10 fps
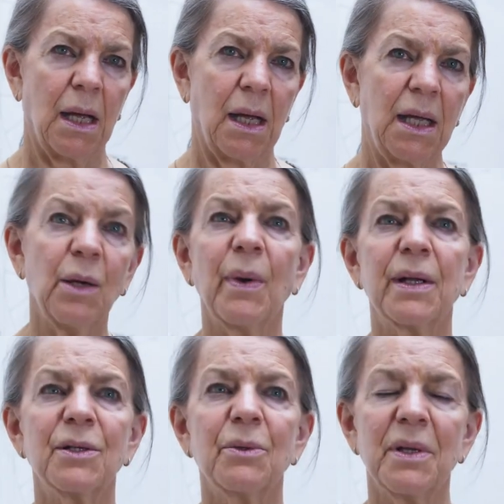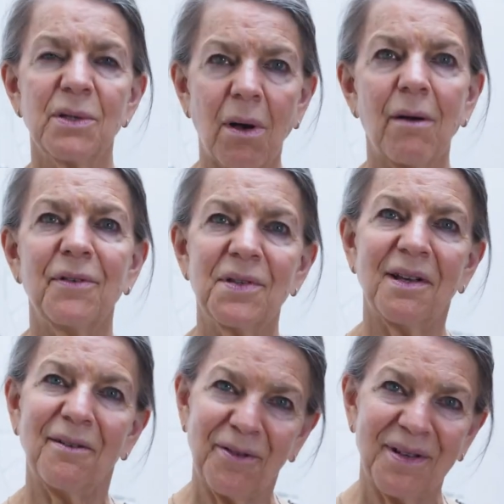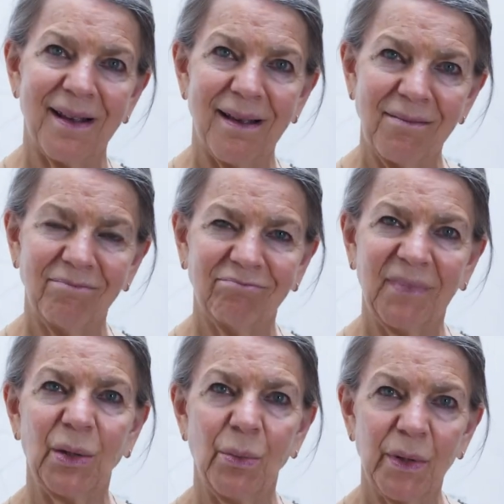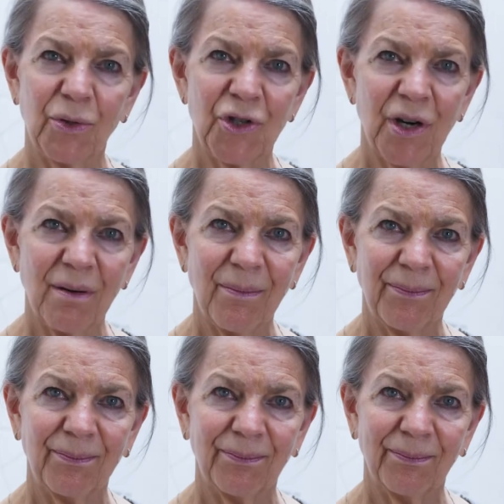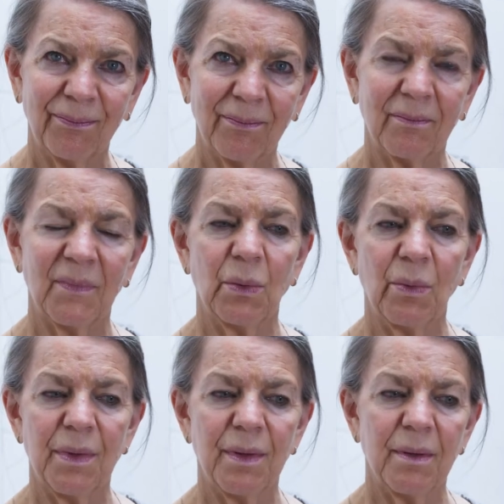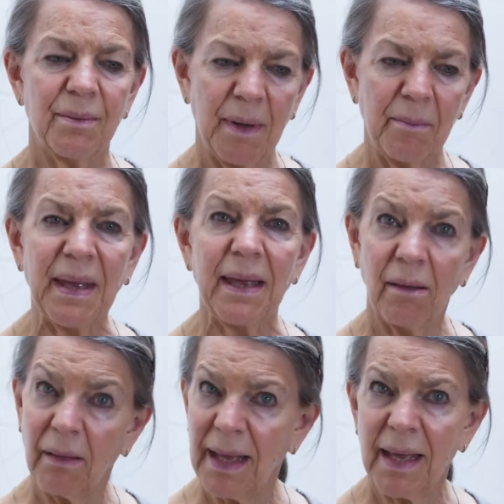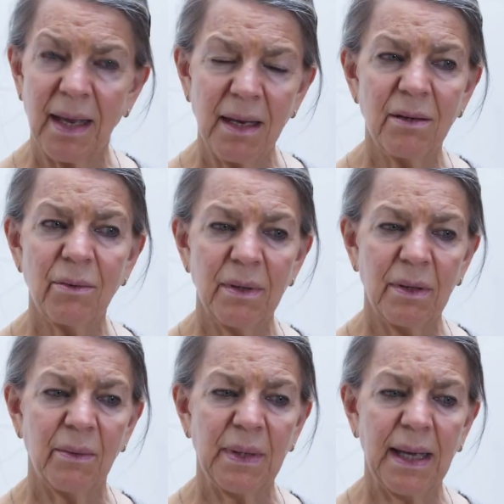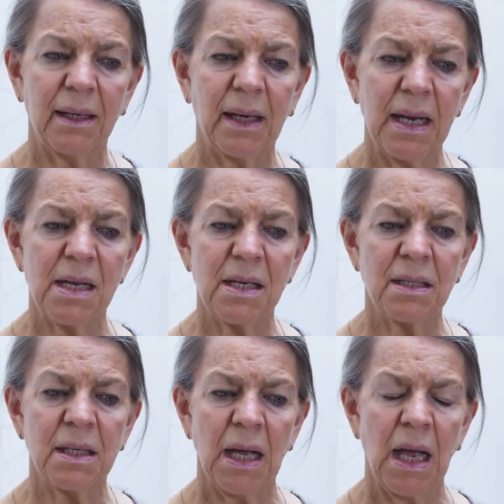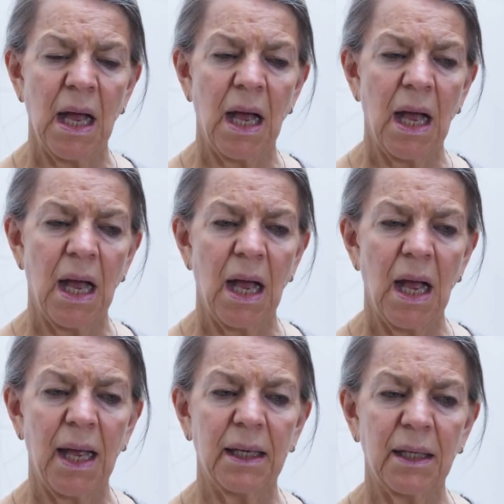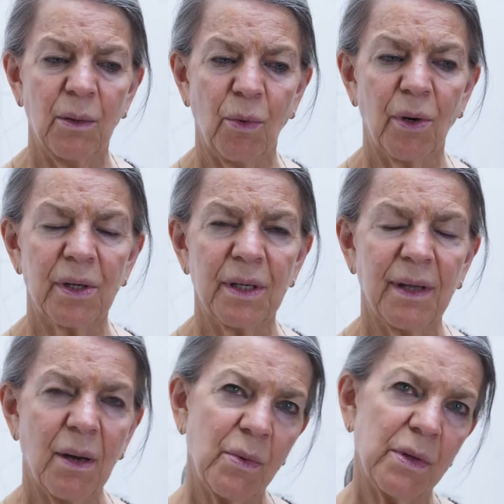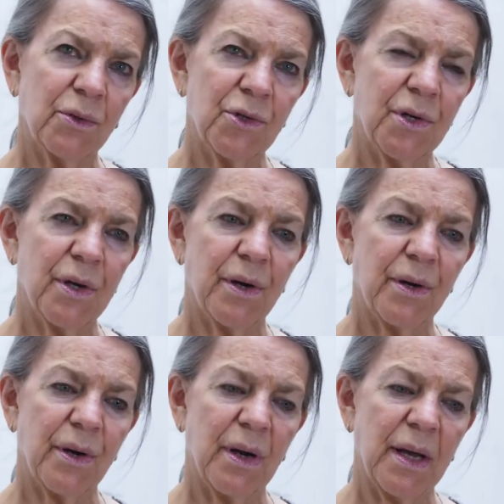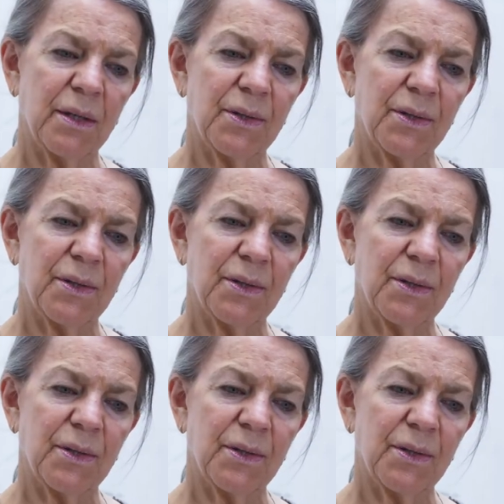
he went to his office every day in a wheelchair with a male aide We had an aide, and he worked in that wheelchair, and